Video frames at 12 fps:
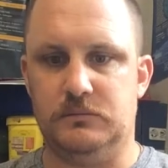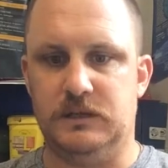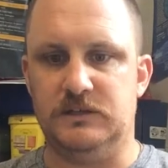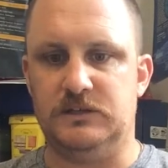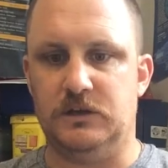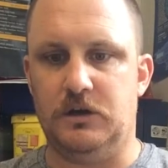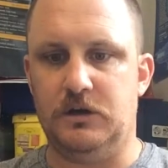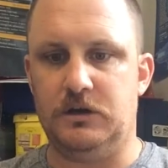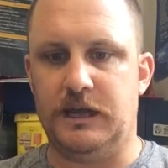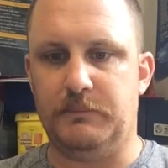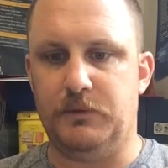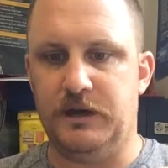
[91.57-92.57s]
interlock
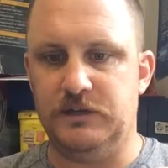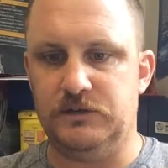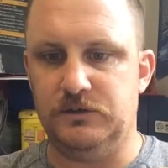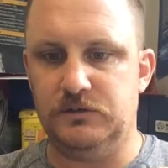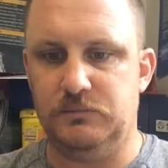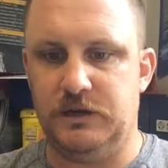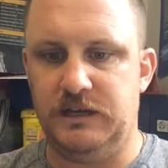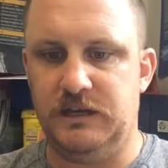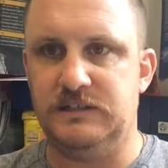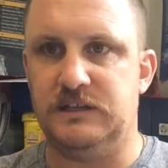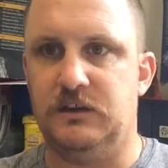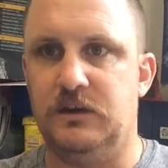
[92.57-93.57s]
like mine do, mine
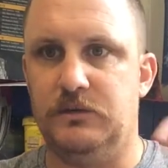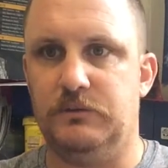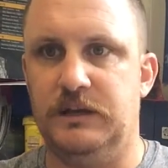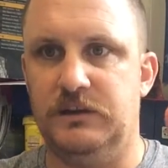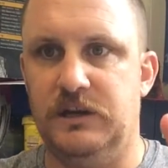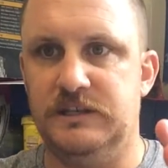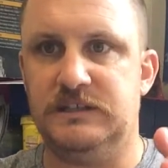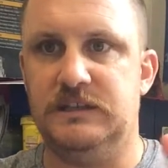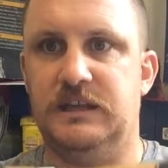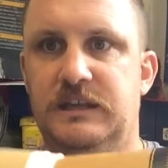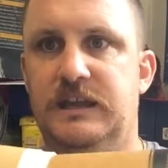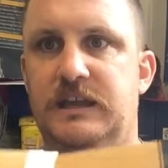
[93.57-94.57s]
interlock really nicely
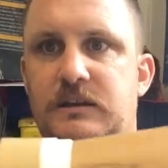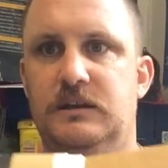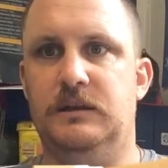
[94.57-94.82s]
like that